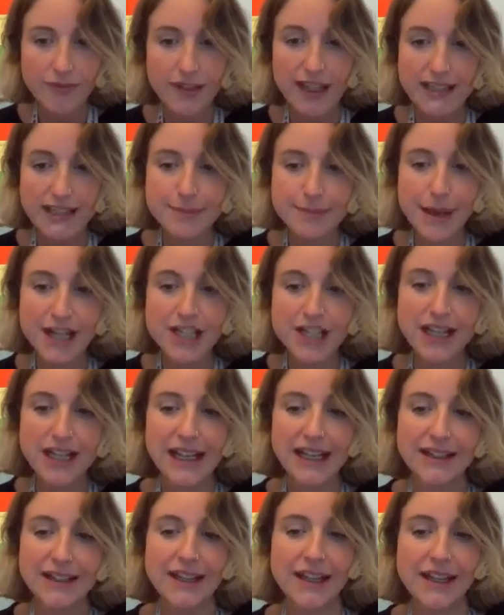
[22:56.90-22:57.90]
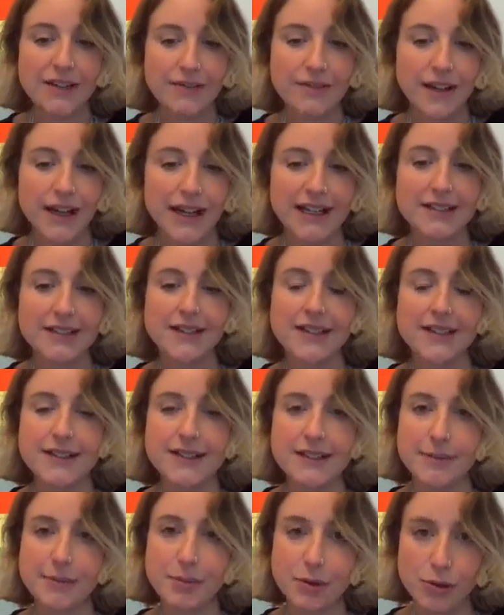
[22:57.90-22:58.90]
especially in the advice and
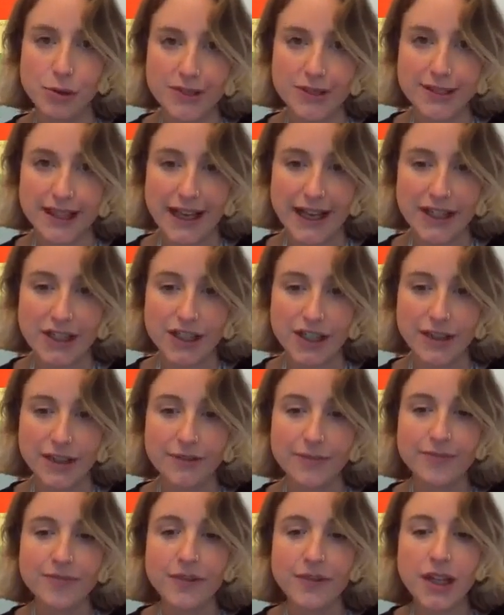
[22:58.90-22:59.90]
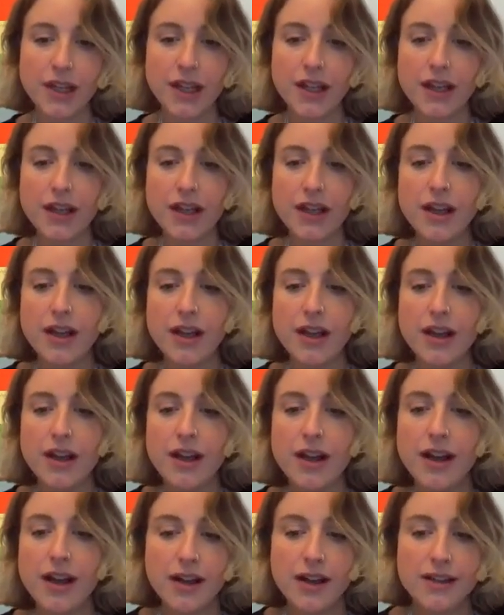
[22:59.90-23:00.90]
support section.
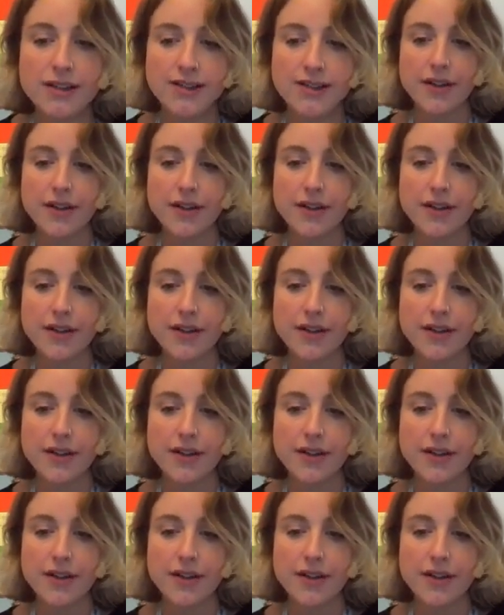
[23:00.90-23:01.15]
So